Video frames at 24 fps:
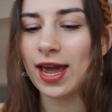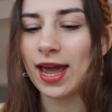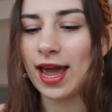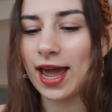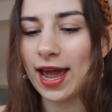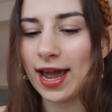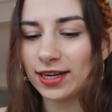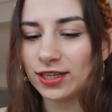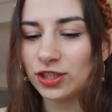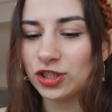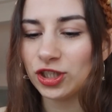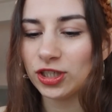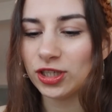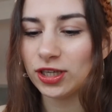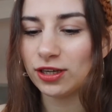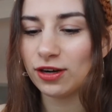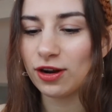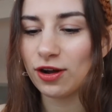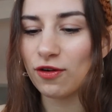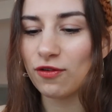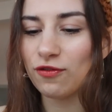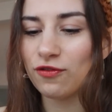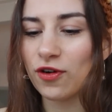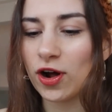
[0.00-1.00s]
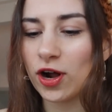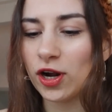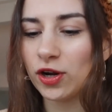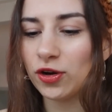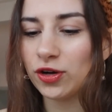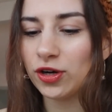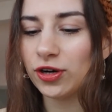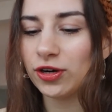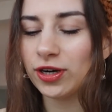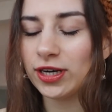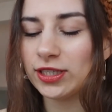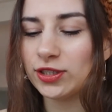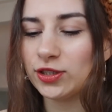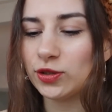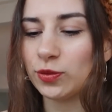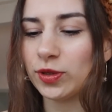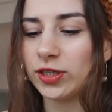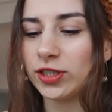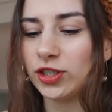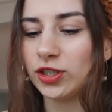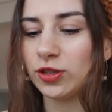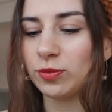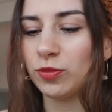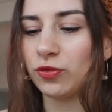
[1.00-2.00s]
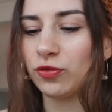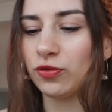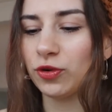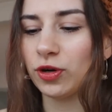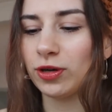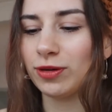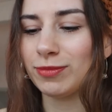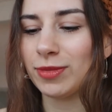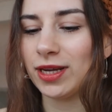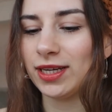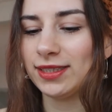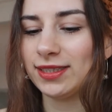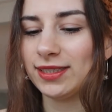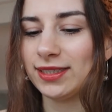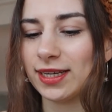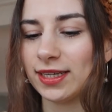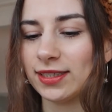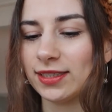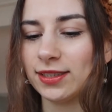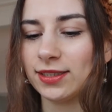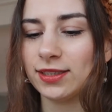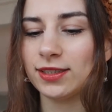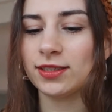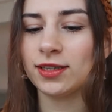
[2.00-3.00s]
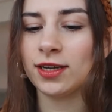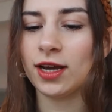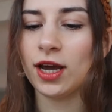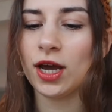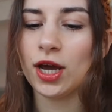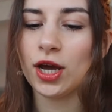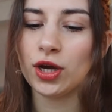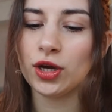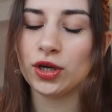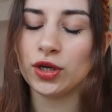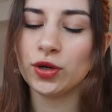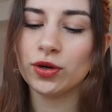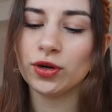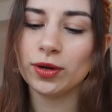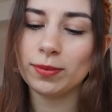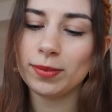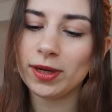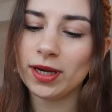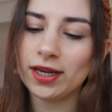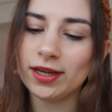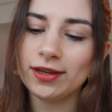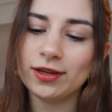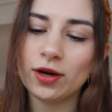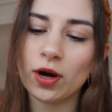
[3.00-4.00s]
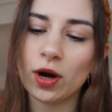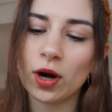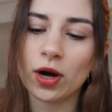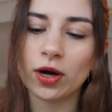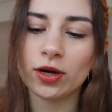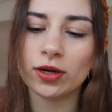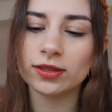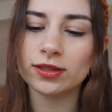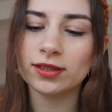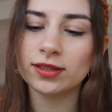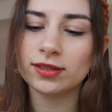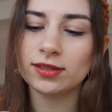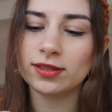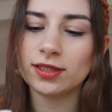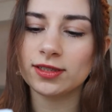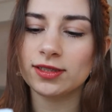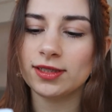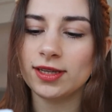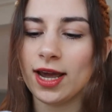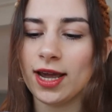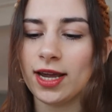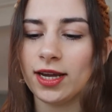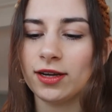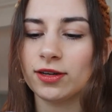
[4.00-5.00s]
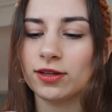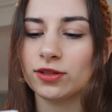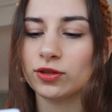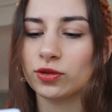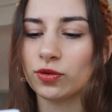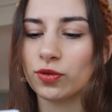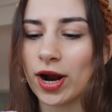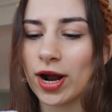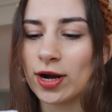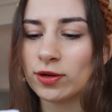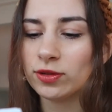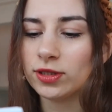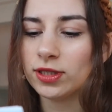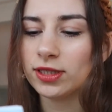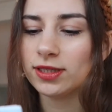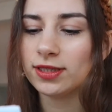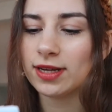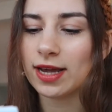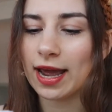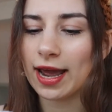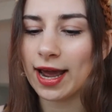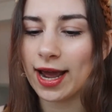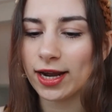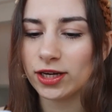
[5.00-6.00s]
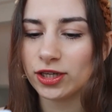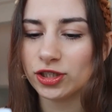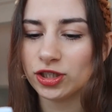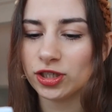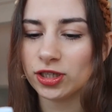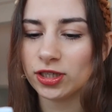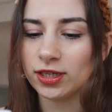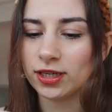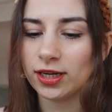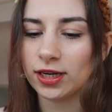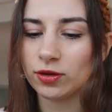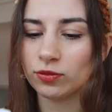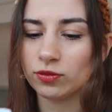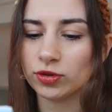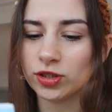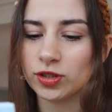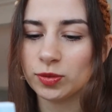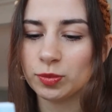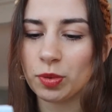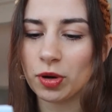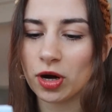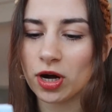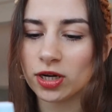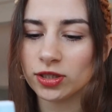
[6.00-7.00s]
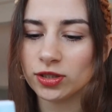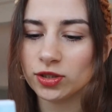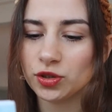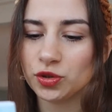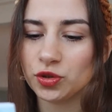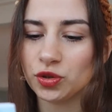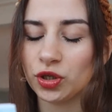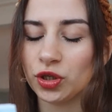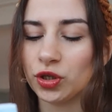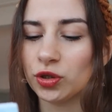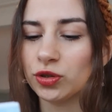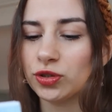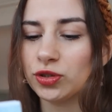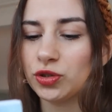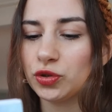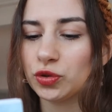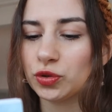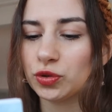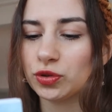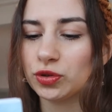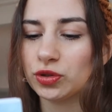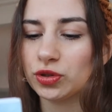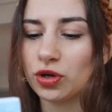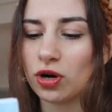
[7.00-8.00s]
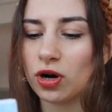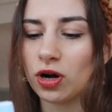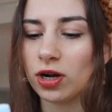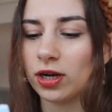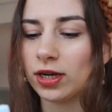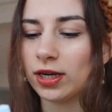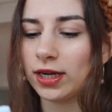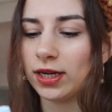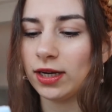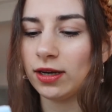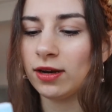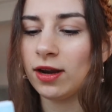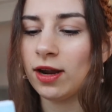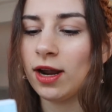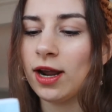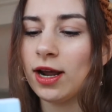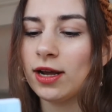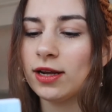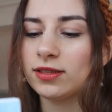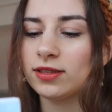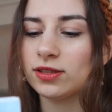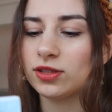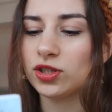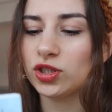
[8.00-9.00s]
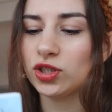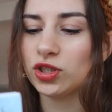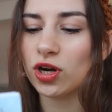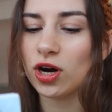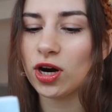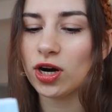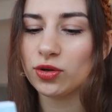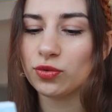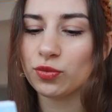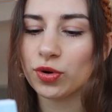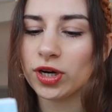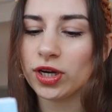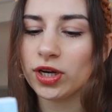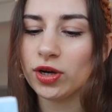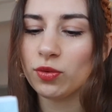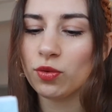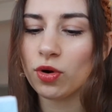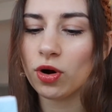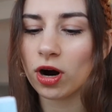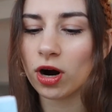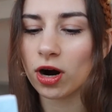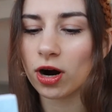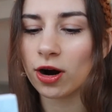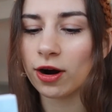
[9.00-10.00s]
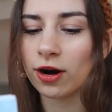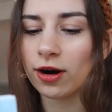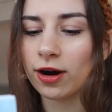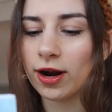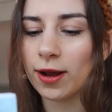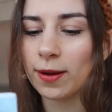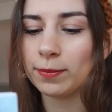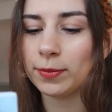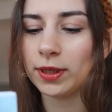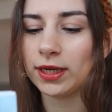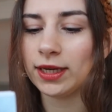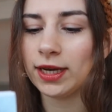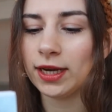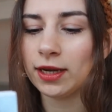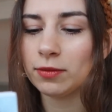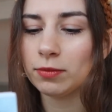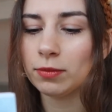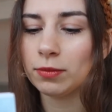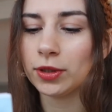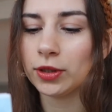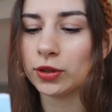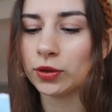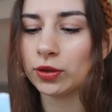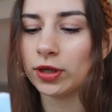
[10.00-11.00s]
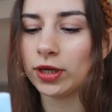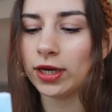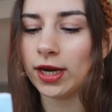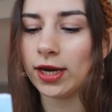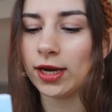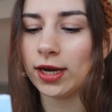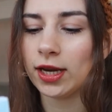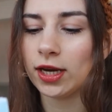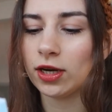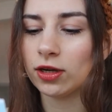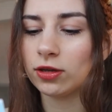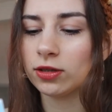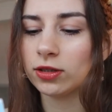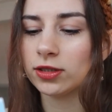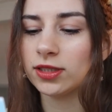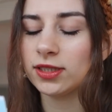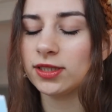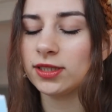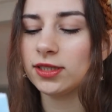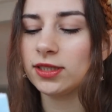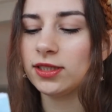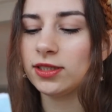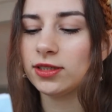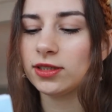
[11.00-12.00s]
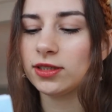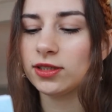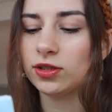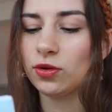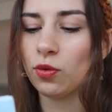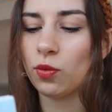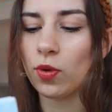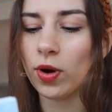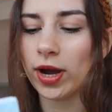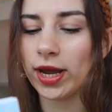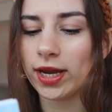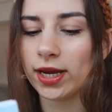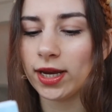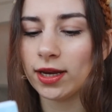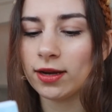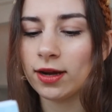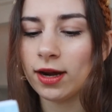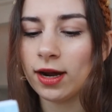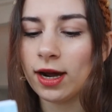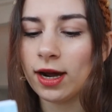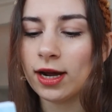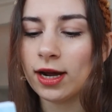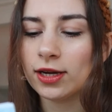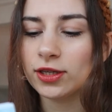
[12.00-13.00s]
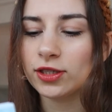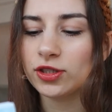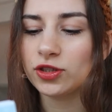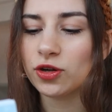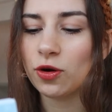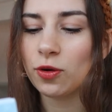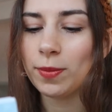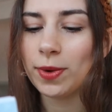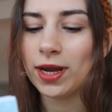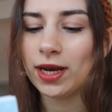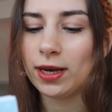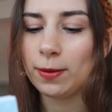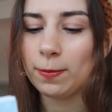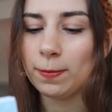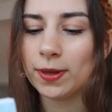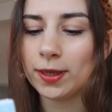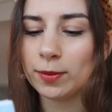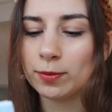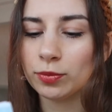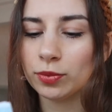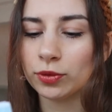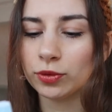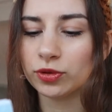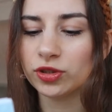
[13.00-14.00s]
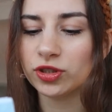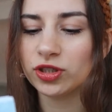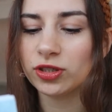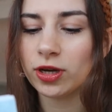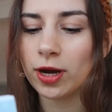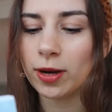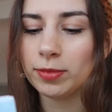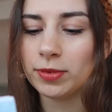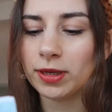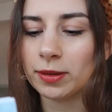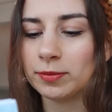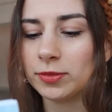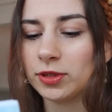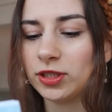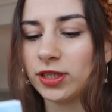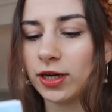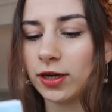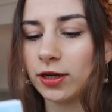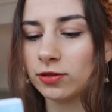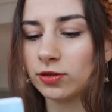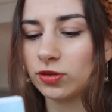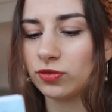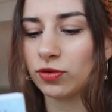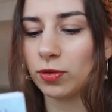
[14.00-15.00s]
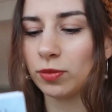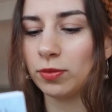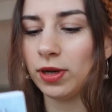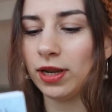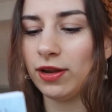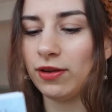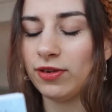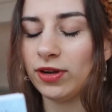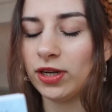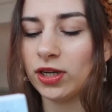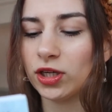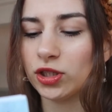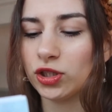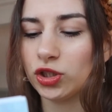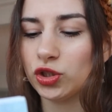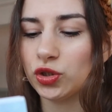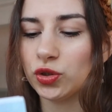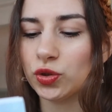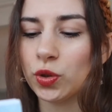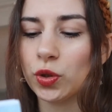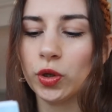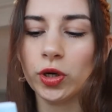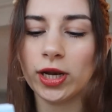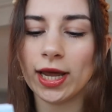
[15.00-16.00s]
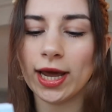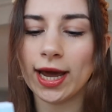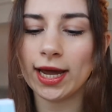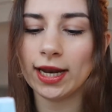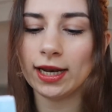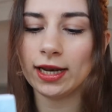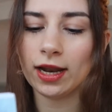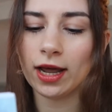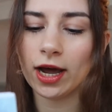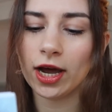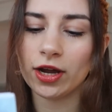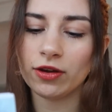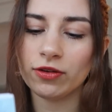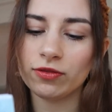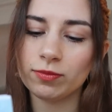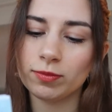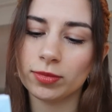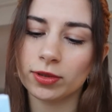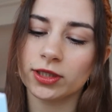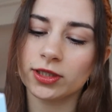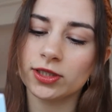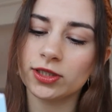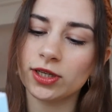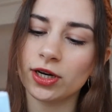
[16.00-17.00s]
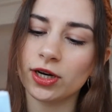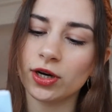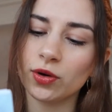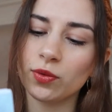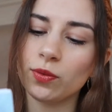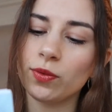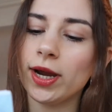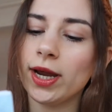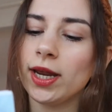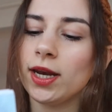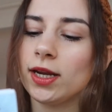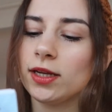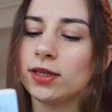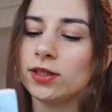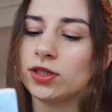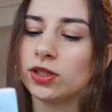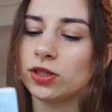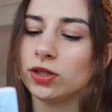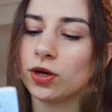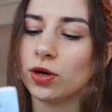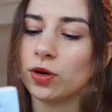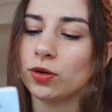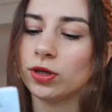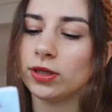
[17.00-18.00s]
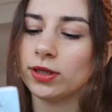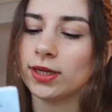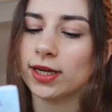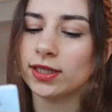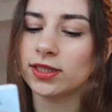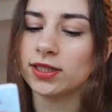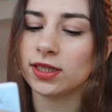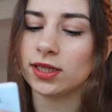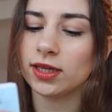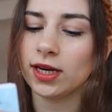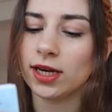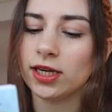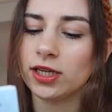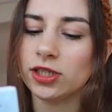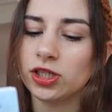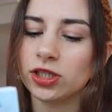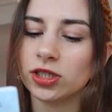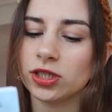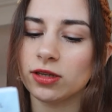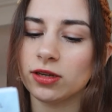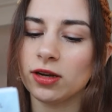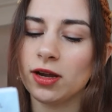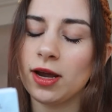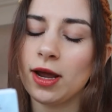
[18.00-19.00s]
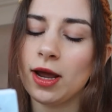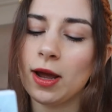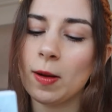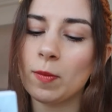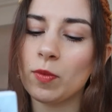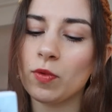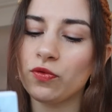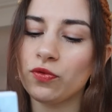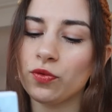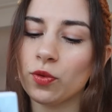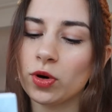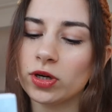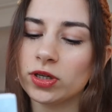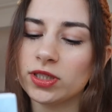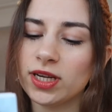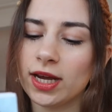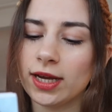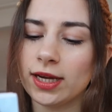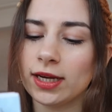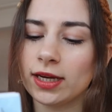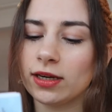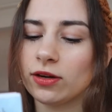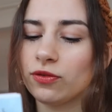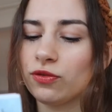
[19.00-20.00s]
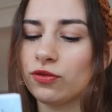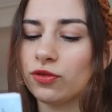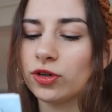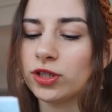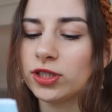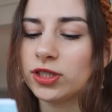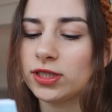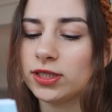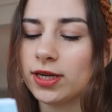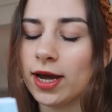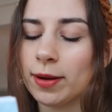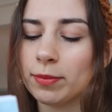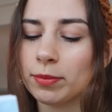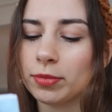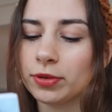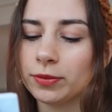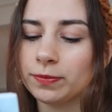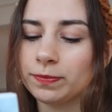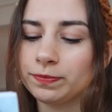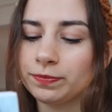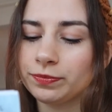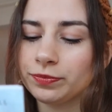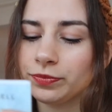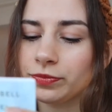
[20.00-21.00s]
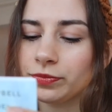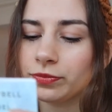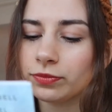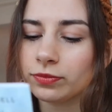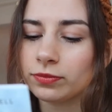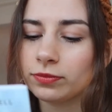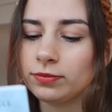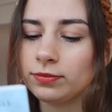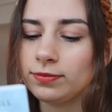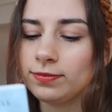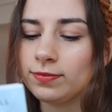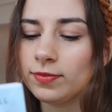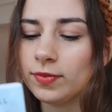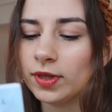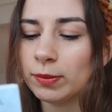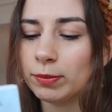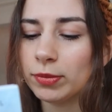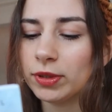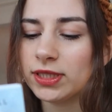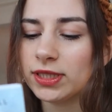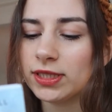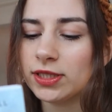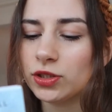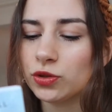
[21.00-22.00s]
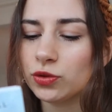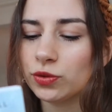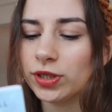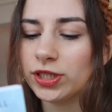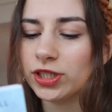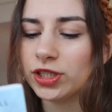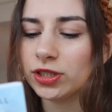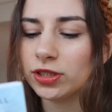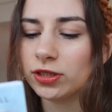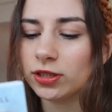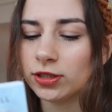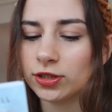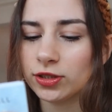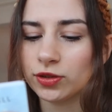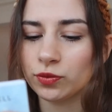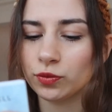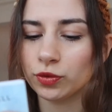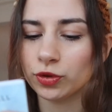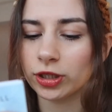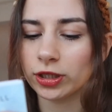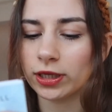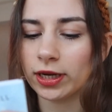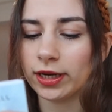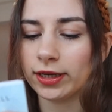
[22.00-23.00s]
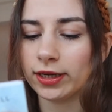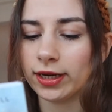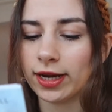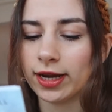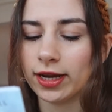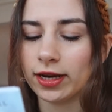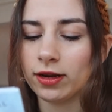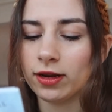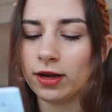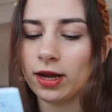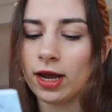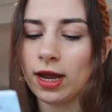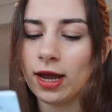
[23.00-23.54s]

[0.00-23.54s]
Action, follow your intuition before it makes sense. You're being called to take grounded action in response to your soul's calling, to start where you are and begin building in a consistent way. So many people stop themselves from living a soul-led life because they're waiting to know the destination before taking the first step. But intuition doesn't work like that.